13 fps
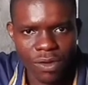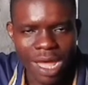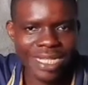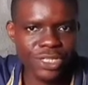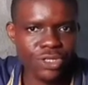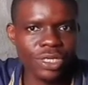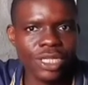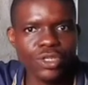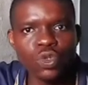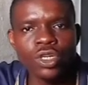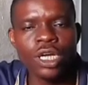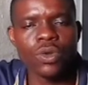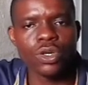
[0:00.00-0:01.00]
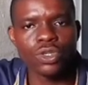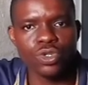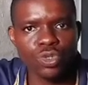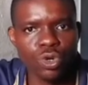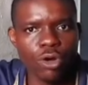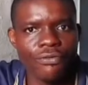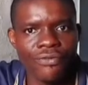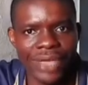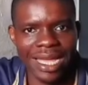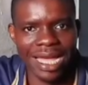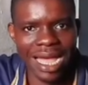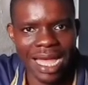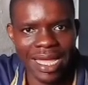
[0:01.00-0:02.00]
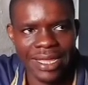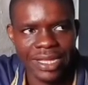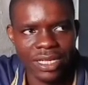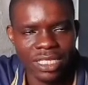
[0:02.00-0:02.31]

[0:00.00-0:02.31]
As a student who really want to score very high.